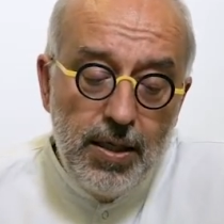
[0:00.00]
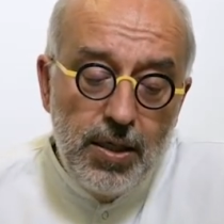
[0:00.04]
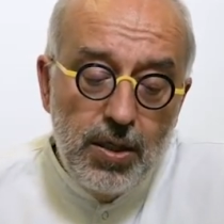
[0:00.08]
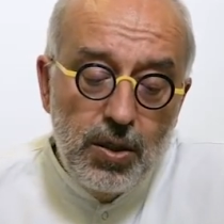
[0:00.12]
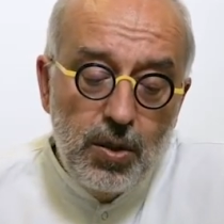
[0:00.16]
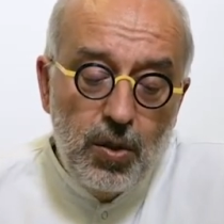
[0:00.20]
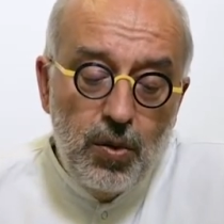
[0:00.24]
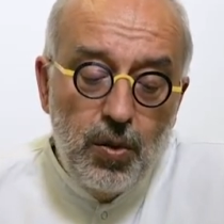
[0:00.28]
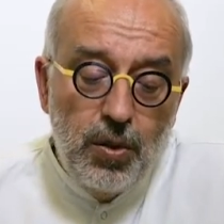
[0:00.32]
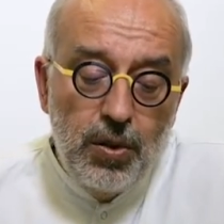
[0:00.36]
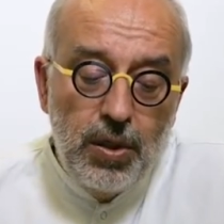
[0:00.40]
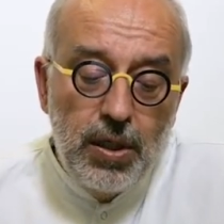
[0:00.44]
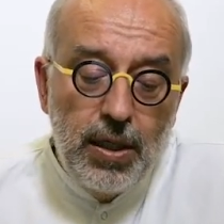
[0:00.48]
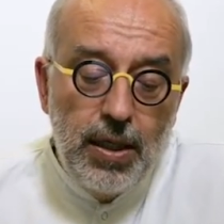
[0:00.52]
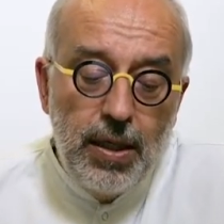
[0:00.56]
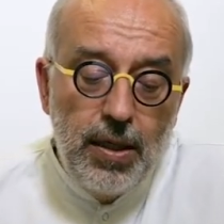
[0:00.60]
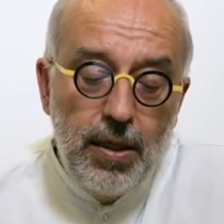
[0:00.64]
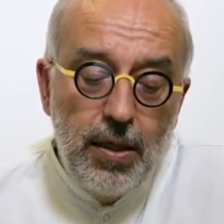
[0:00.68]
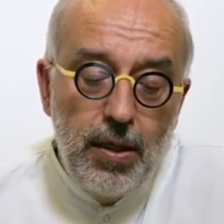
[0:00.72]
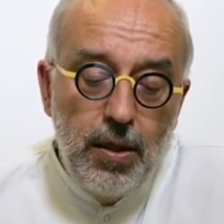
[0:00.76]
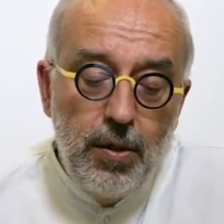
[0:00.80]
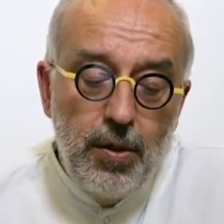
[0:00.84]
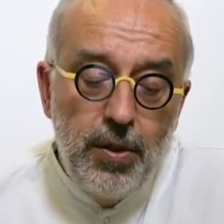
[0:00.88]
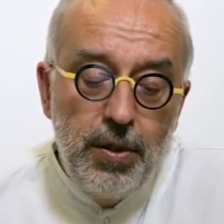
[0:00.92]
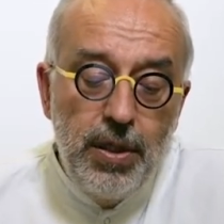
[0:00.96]

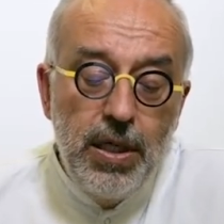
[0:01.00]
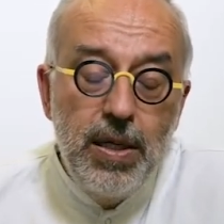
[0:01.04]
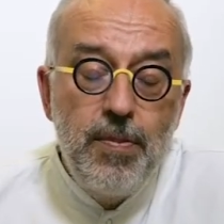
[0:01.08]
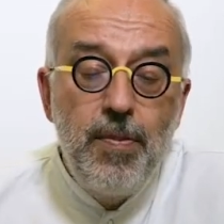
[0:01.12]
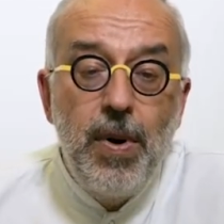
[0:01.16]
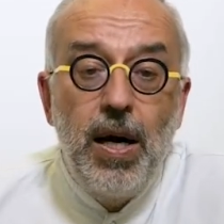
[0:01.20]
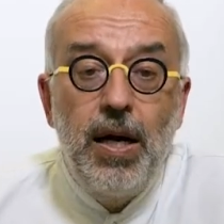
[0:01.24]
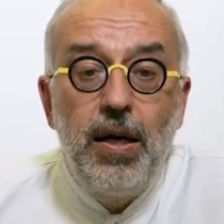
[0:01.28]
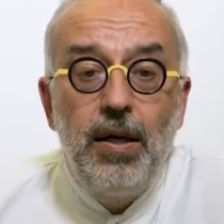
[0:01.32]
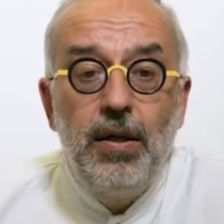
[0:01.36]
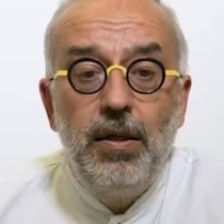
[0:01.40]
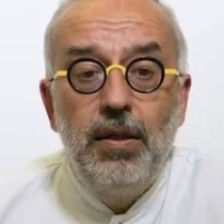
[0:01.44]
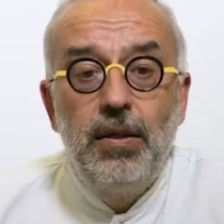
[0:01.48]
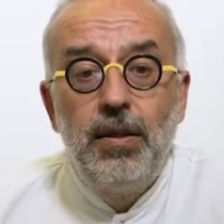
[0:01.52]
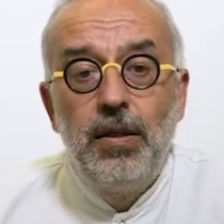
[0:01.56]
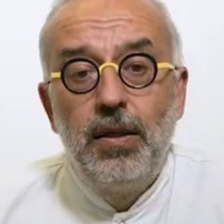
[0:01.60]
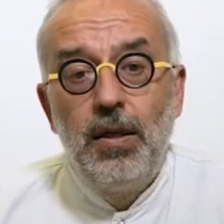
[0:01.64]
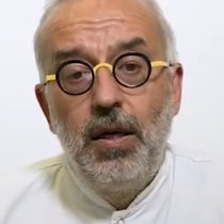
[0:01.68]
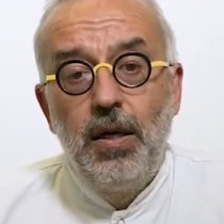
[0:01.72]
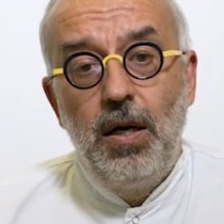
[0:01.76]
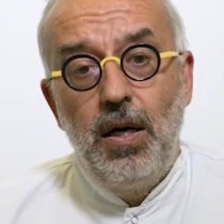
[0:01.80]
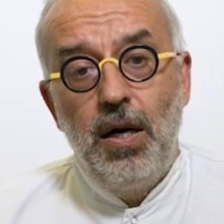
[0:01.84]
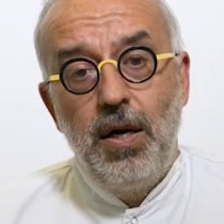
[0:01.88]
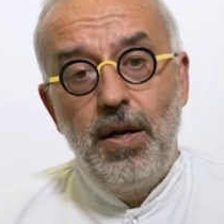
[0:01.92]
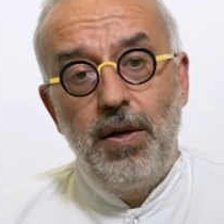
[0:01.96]
scrotal edema,
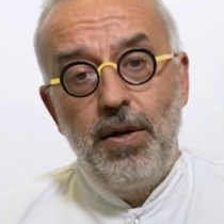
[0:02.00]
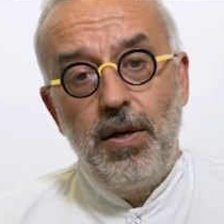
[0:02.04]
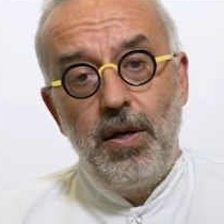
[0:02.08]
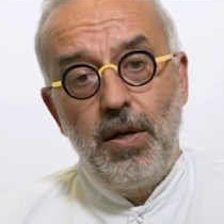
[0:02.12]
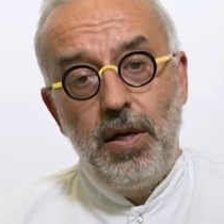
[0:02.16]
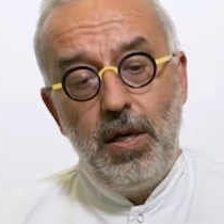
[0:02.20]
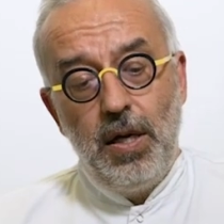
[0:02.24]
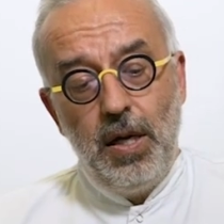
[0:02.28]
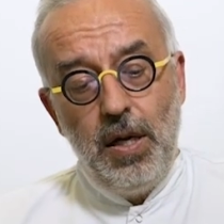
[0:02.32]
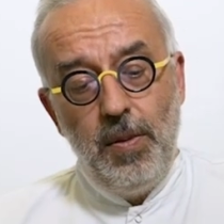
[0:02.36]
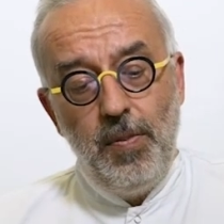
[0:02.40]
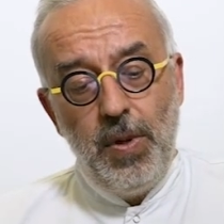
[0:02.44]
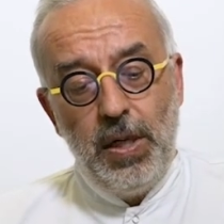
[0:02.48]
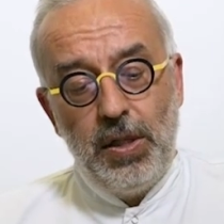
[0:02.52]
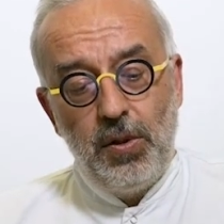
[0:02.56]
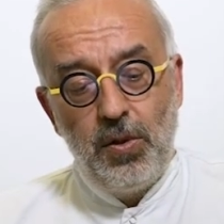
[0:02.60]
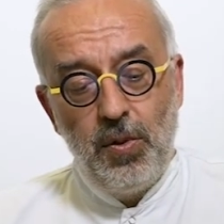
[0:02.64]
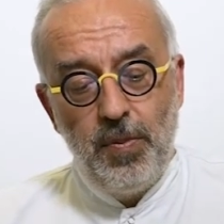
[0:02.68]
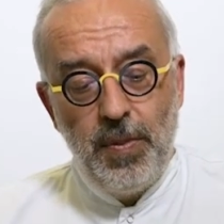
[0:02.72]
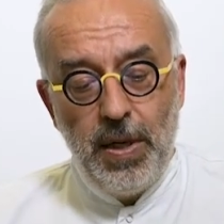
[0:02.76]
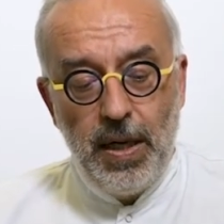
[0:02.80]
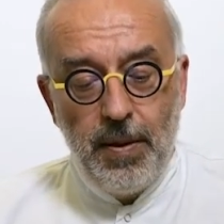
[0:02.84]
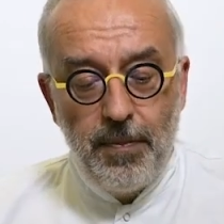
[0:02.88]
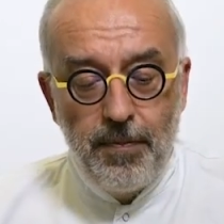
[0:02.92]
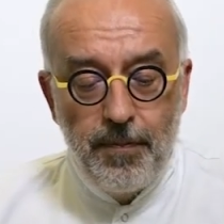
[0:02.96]
and
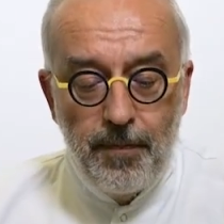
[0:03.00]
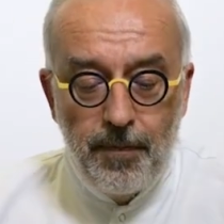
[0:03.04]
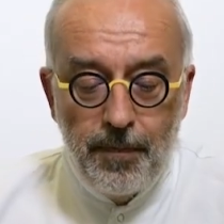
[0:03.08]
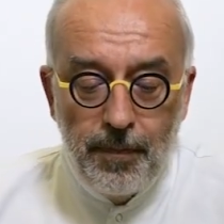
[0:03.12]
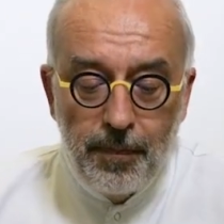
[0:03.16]
hematoma.